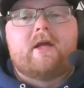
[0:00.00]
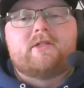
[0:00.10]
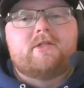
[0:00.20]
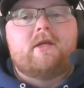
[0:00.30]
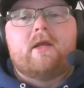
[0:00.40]
And
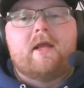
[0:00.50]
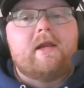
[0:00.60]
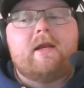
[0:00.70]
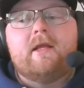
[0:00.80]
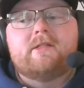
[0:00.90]
that's
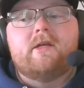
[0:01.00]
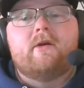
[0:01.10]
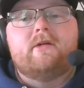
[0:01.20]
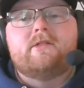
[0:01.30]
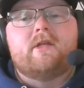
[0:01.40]
in any
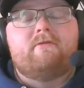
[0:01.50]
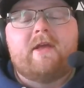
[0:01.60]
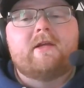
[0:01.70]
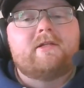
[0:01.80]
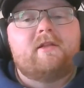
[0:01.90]
series, if
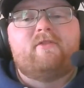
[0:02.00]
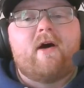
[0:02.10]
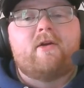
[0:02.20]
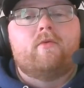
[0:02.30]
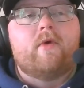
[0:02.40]
they get to the
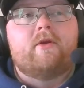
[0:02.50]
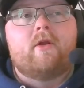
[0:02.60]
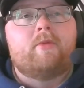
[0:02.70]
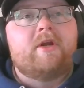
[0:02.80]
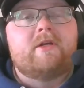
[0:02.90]
final,
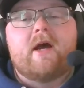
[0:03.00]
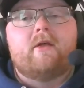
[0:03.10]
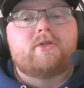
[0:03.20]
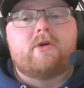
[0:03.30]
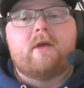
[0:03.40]
whether they're playing
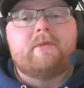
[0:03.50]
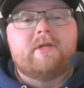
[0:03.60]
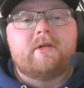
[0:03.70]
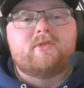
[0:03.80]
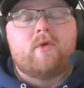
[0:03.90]
Dallas or
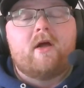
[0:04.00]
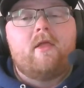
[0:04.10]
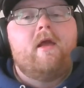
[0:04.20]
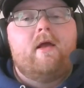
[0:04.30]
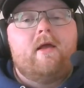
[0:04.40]
Edmonton as
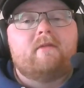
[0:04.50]
well,